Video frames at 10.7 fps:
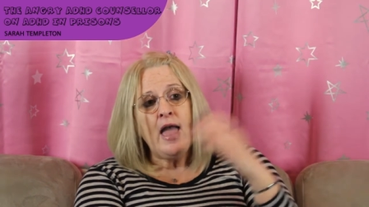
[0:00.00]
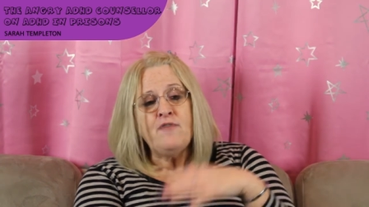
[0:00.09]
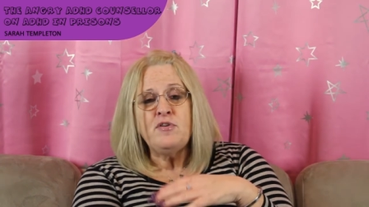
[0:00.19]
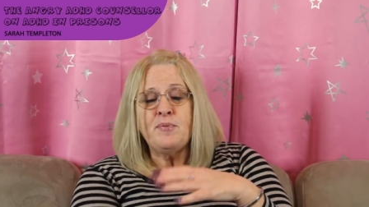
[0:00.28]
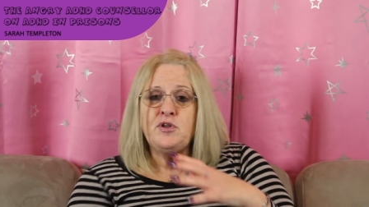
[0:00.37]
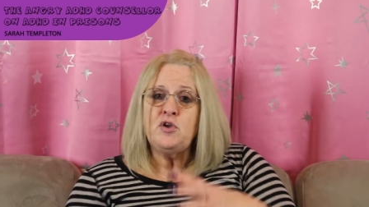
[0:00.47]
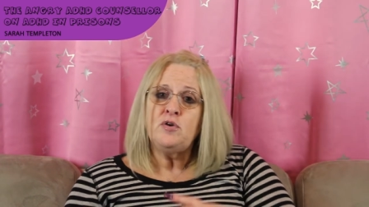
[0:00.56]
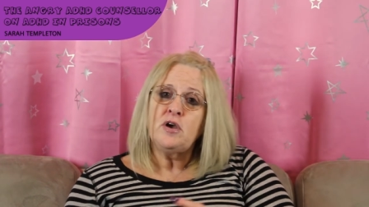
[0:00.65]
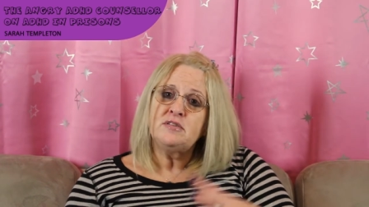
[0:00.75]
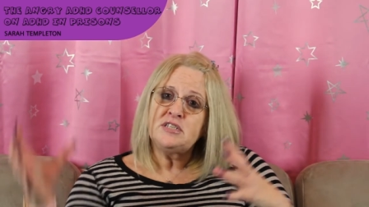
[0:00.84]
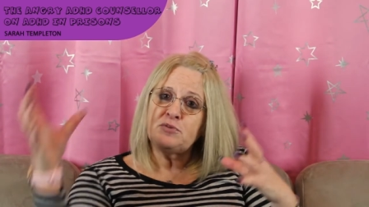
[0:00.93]
Everybody who
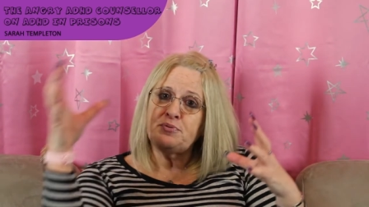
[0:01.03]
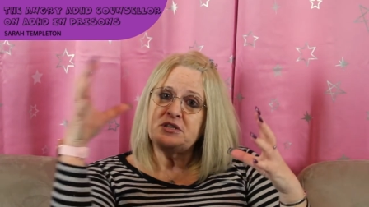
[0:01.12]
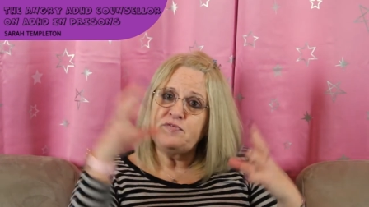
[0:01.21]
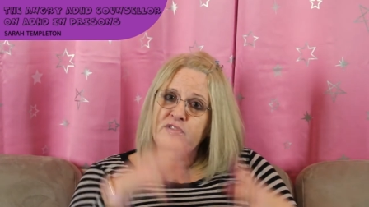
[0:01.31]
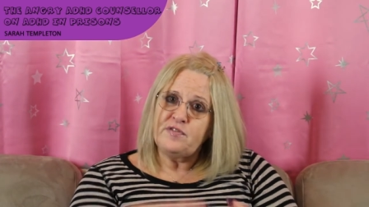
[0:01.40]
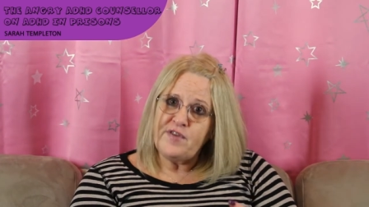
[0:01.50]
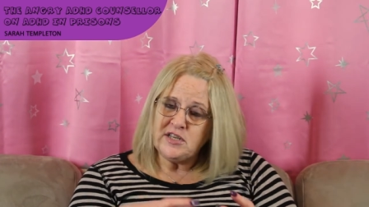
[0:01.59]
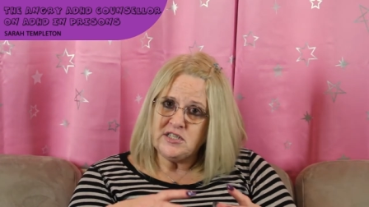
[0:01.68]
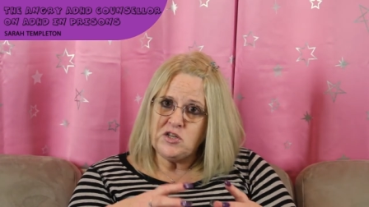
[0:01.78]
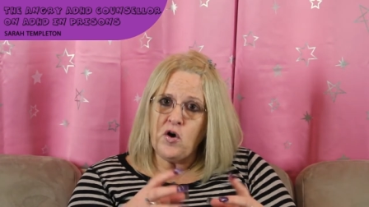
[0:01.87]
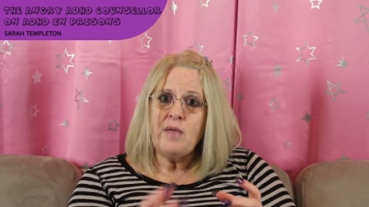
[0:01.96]
goes into prison for the
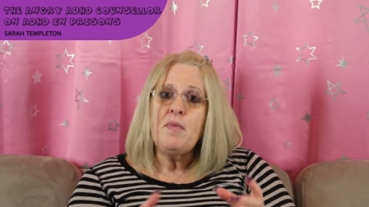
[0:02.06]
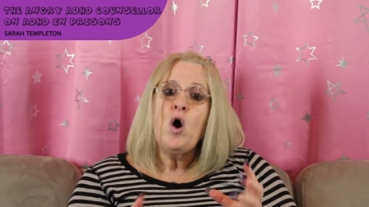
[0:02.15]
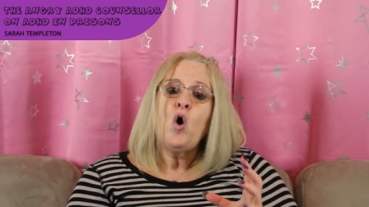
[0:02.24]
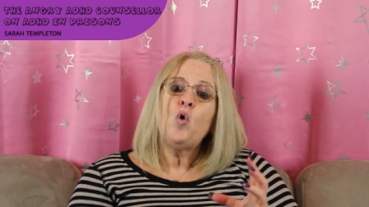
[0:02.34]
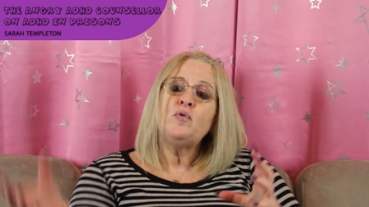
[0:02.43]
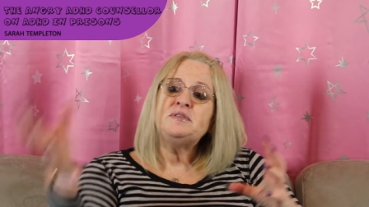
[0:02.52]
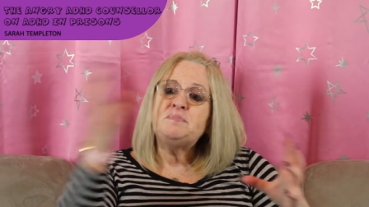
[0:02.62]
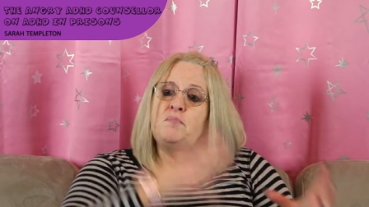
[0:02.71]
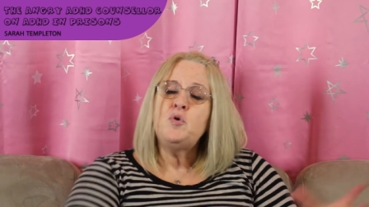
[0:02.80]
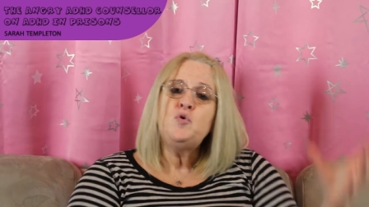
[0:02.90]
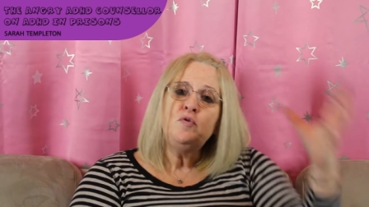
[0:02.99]
first time or is
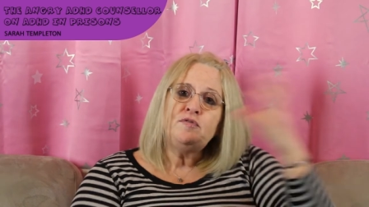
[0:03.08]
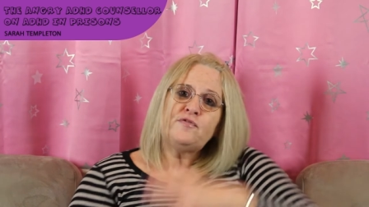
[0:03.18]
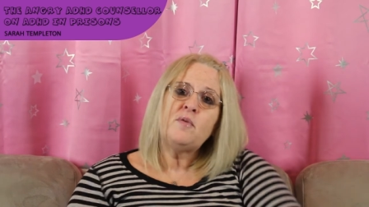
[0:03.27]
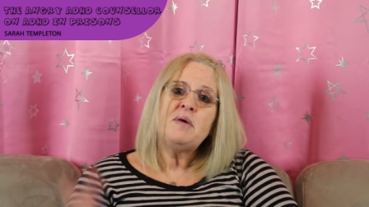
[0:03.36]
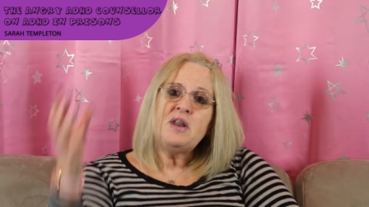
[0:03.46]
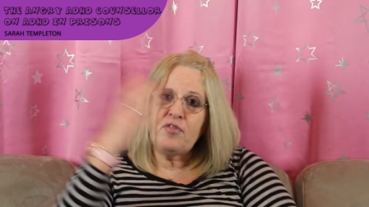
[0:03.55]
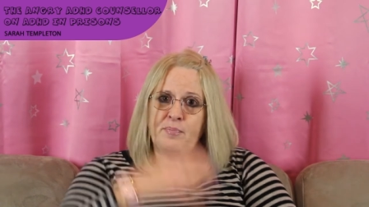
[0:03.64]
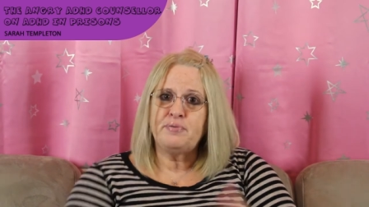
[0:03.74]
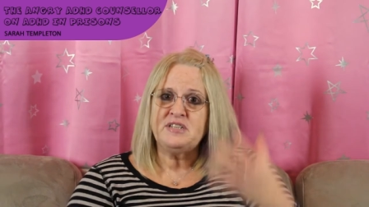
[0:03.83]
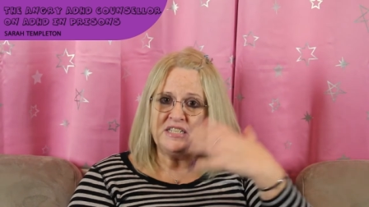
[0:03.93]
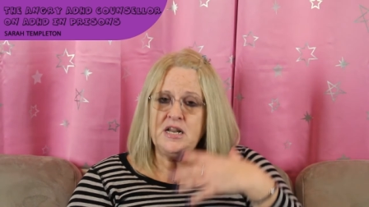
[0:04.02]
moved from another
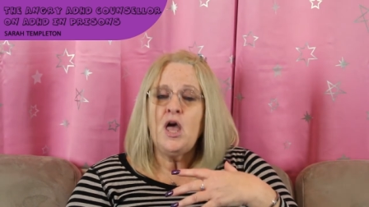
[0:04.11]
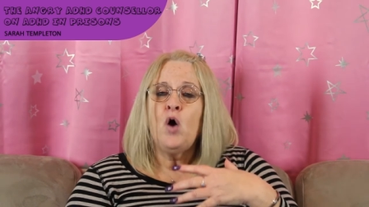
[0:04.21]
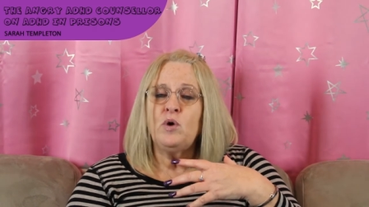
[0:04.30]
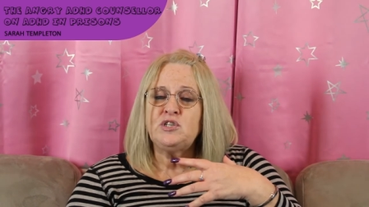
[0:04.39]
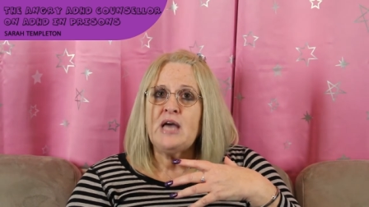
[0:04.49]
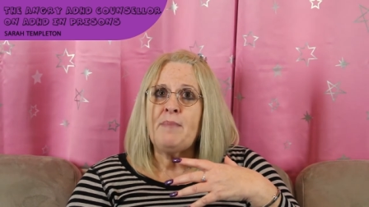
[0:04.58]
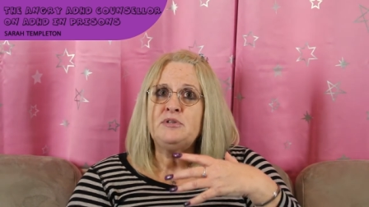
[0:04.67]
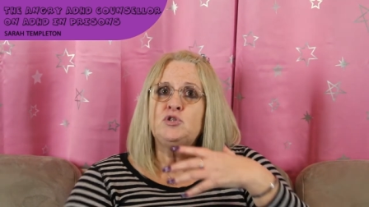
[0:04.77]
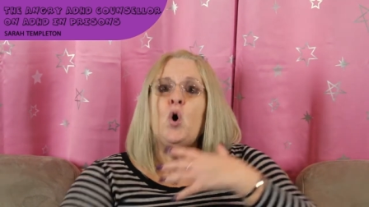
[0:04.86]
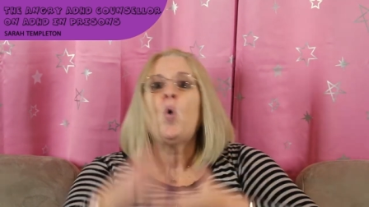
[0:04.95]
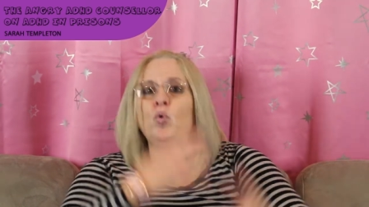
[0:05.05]
prison, which
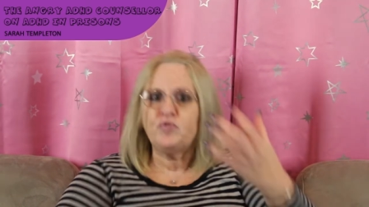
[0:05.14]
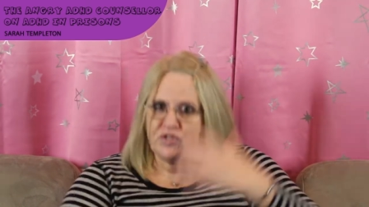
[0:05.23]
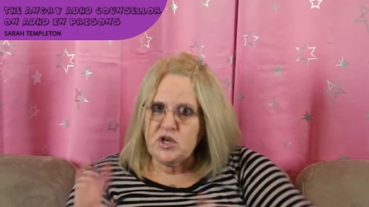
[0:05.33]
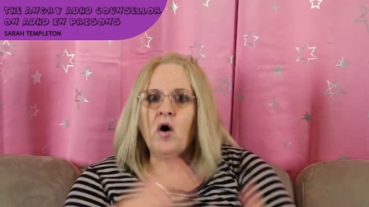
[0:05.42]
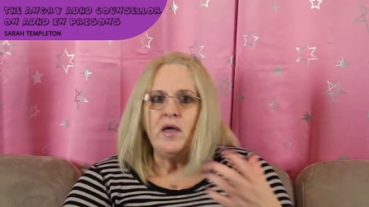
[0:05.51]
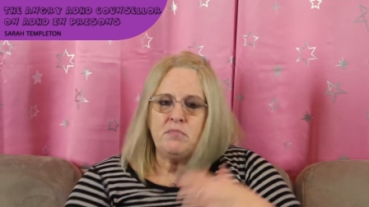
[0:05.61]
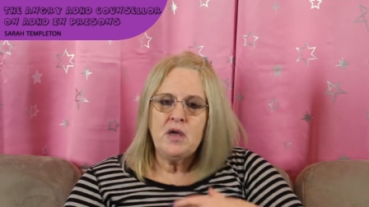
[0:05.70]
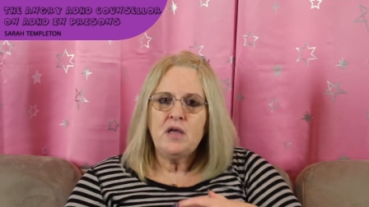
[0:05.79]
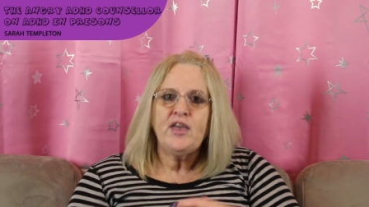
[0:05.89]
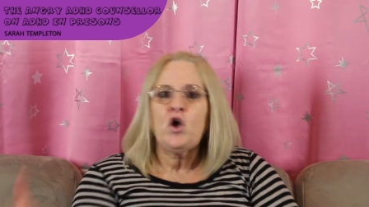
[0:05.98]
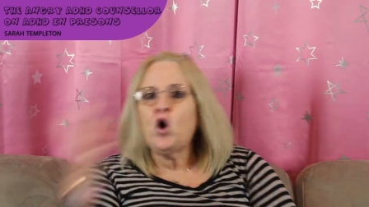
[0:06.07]
happens all the time,
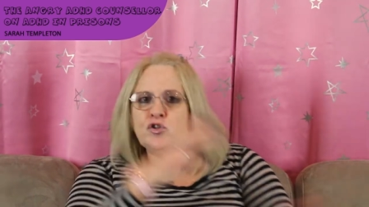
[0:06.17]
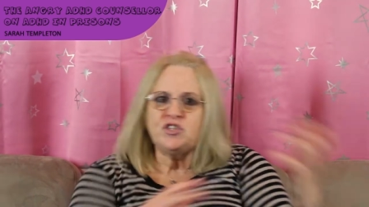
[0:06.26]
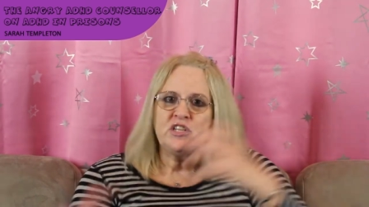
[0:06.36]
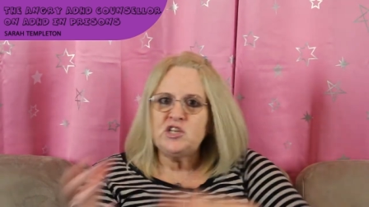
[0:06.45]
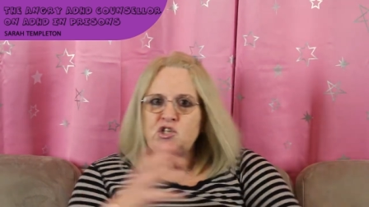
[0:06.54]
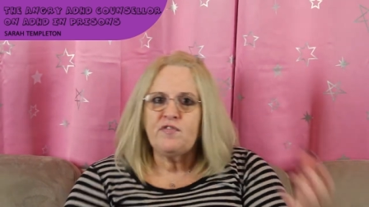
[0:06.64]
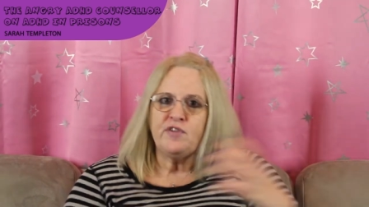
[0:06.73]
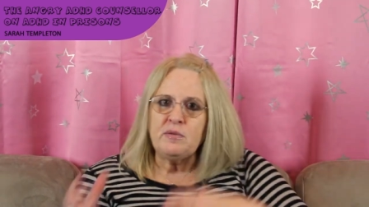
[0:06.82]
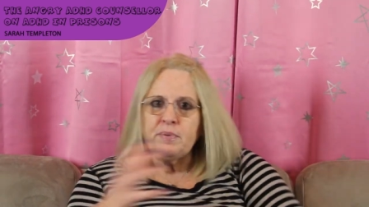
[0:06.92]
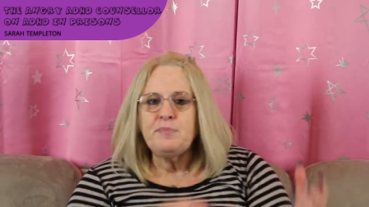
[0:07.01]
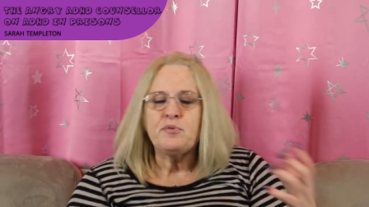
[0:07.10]
they're constantly
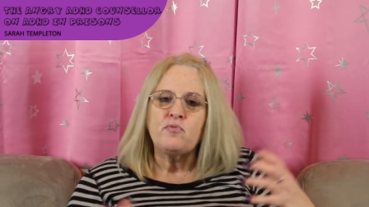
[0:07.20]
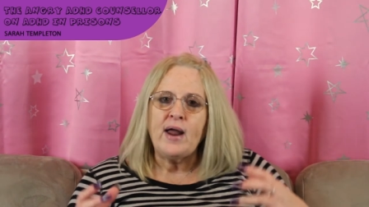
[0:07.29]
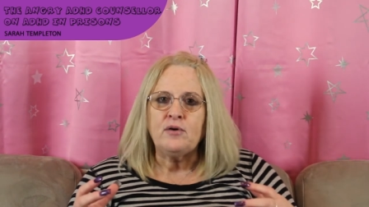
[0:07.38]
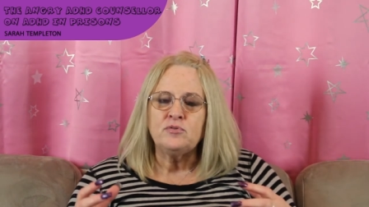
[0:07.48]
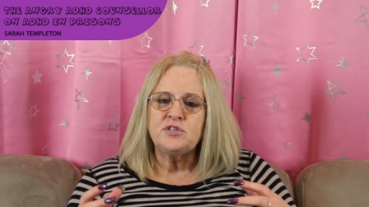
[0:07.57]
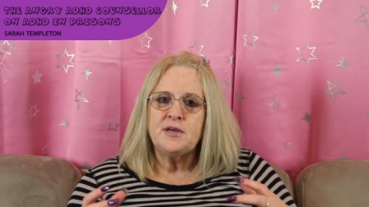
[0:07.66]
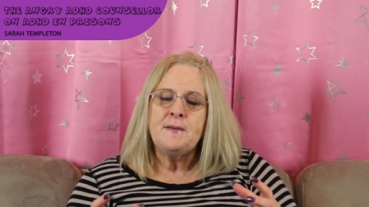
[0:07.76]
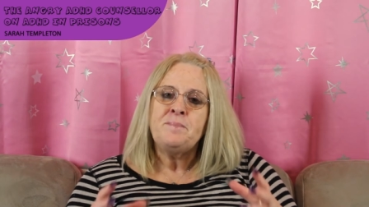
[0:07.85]
shuffling people round.